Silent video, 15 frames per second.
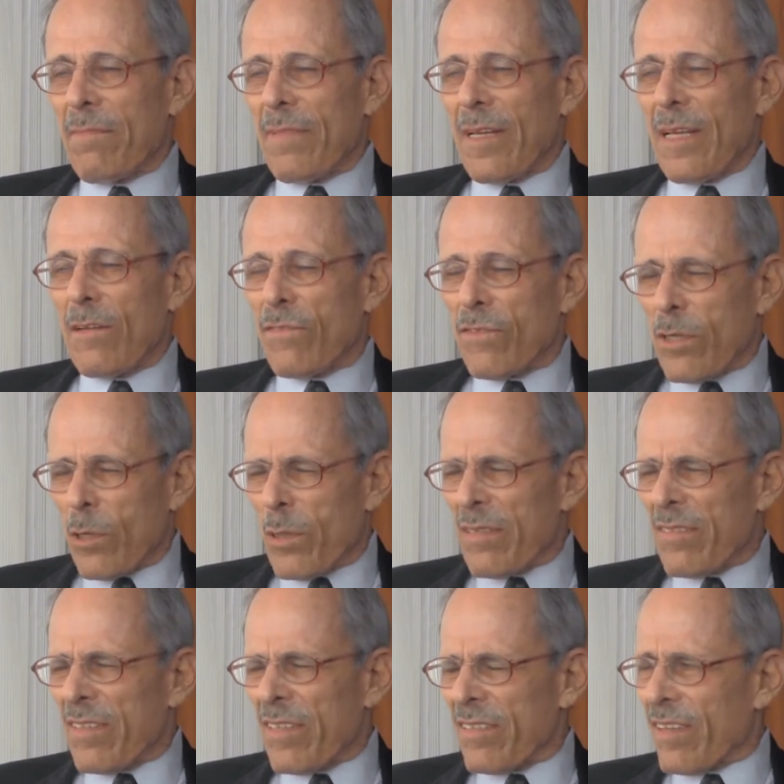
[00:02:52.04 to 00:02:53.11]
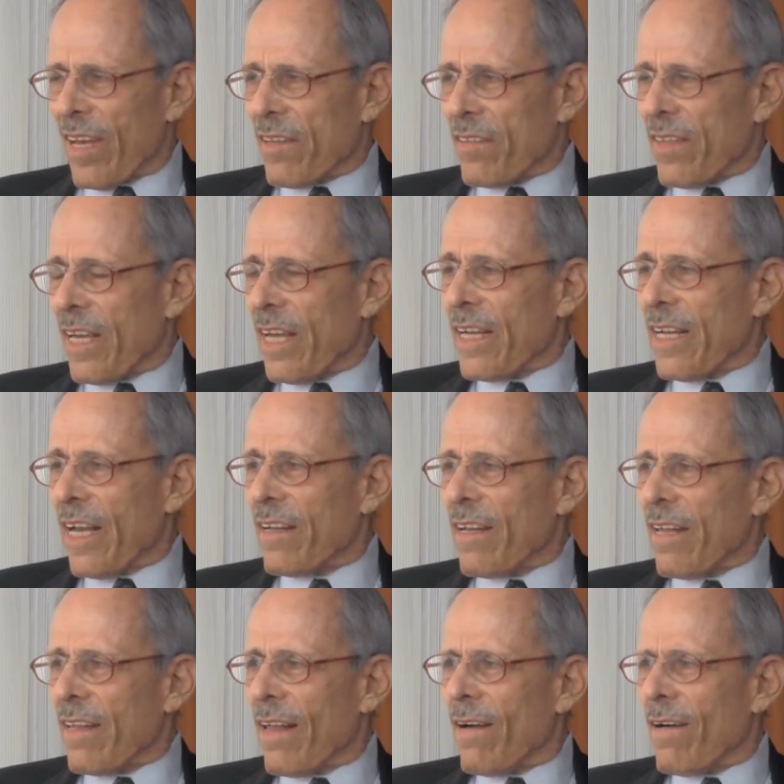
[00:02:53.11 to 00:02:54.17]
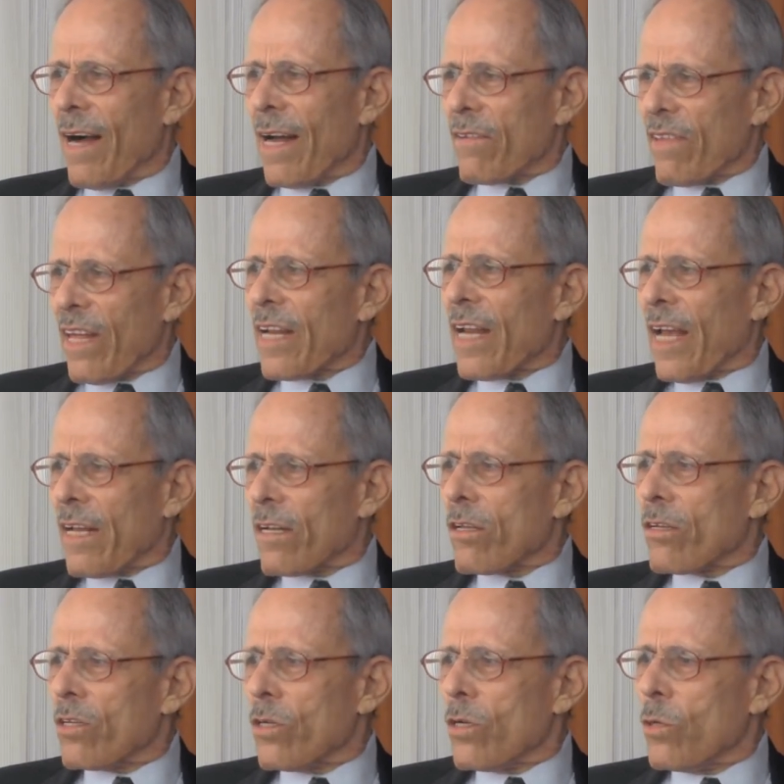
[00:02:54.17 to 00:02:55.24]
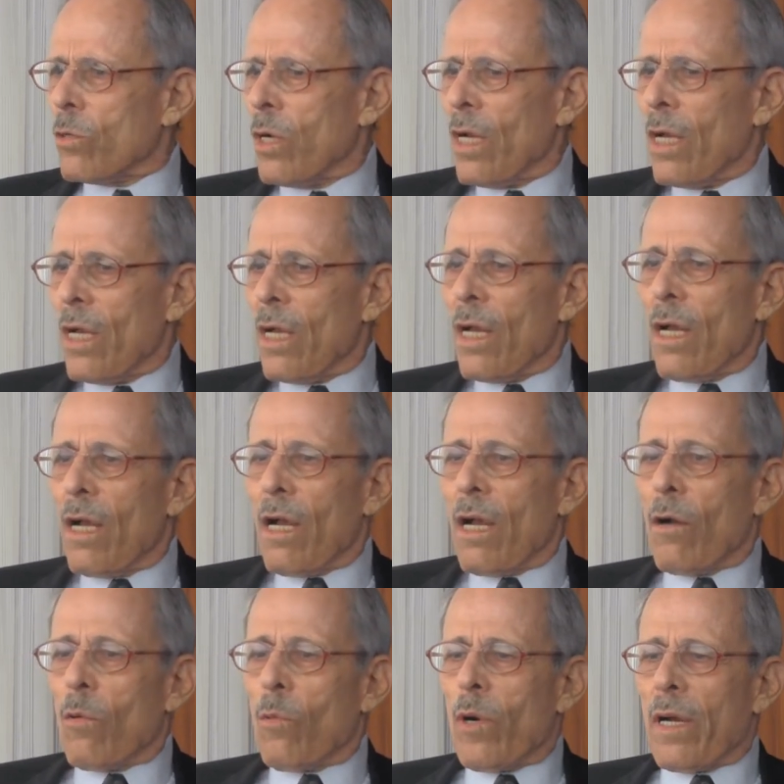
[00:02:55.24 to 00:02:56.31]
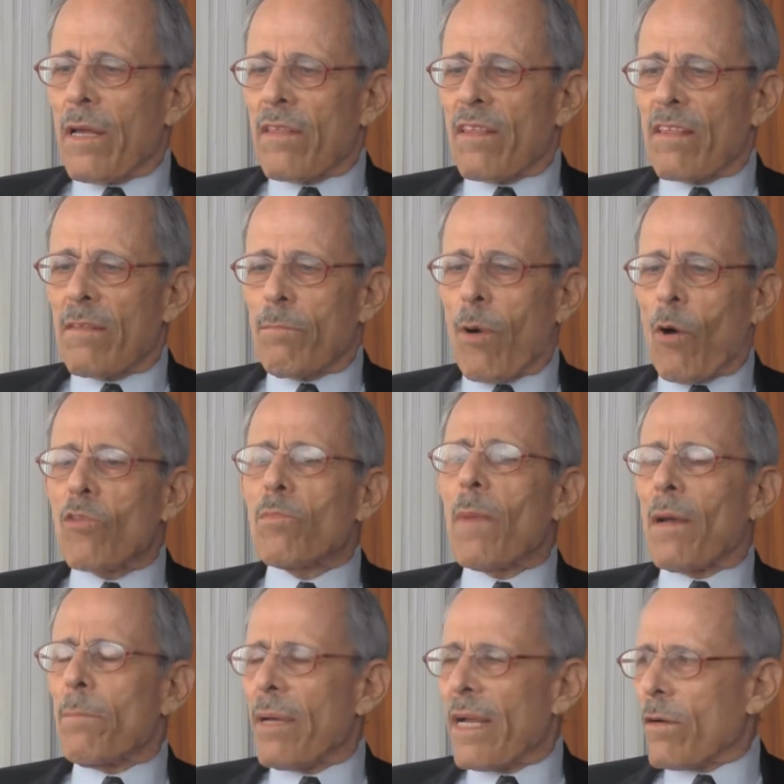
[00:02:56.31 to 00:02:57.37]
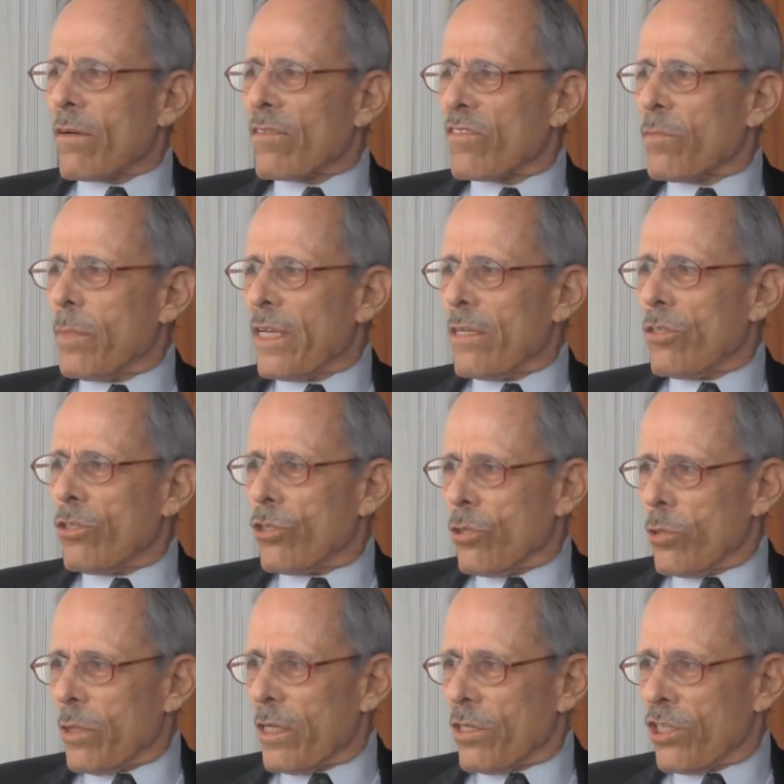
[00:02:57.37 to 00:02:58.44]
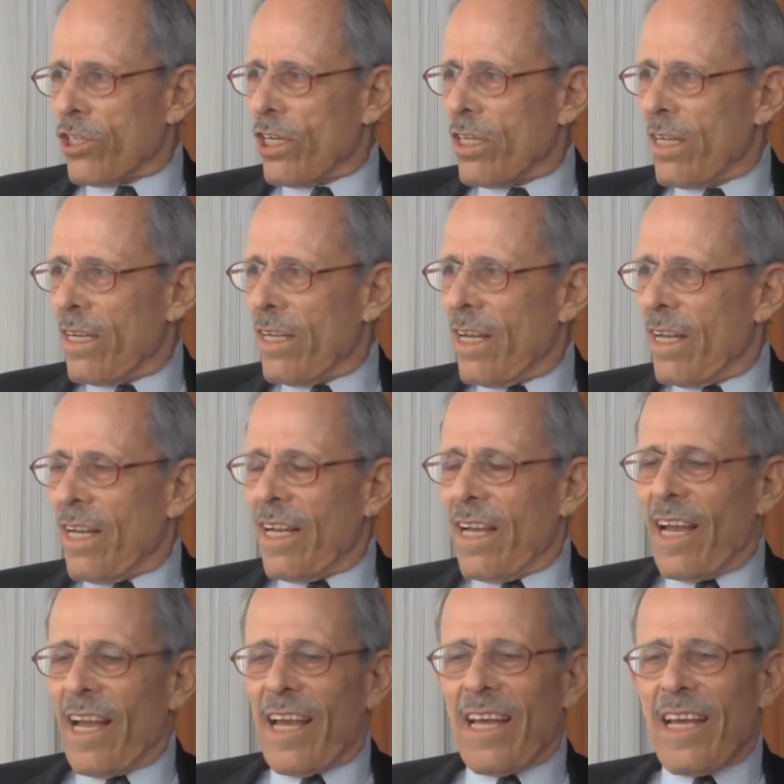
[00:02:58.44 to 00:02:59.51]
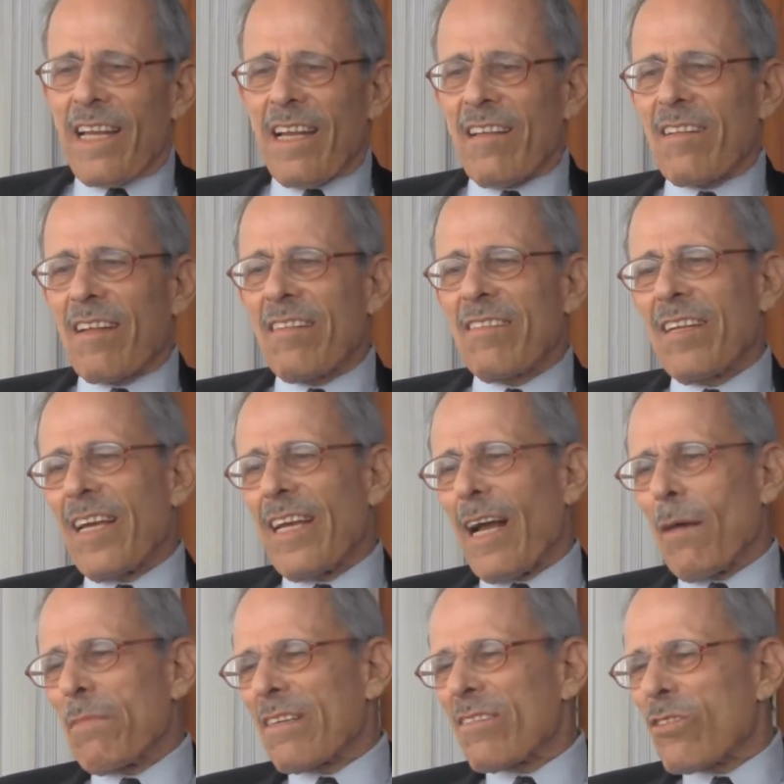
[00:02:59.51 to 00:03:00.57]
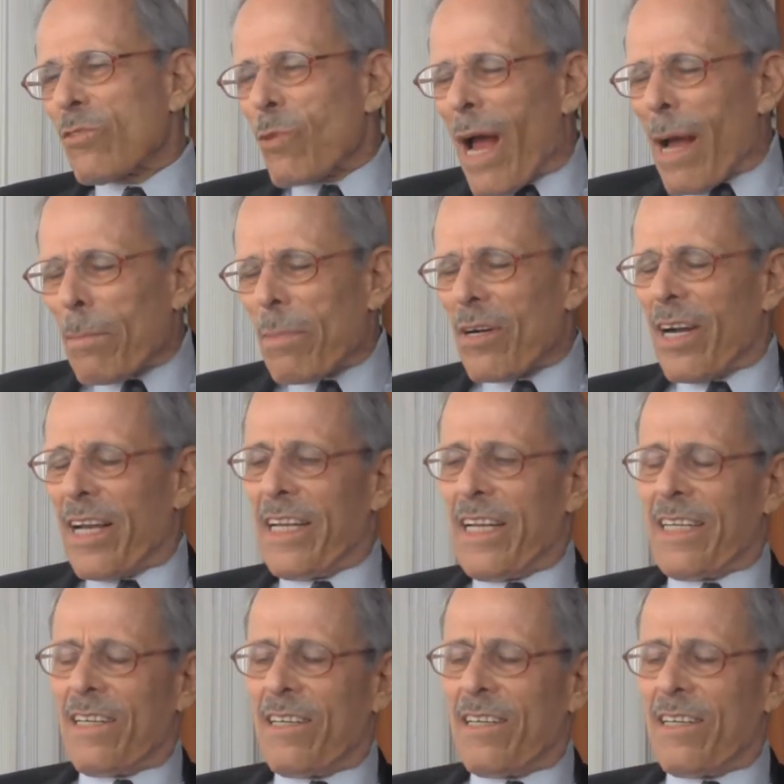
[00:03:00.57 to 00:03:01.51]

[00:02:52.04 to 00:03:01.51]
influences, I think, and a lot of that had to do with both my parents being Jewish. And as I say, I'm extrapolating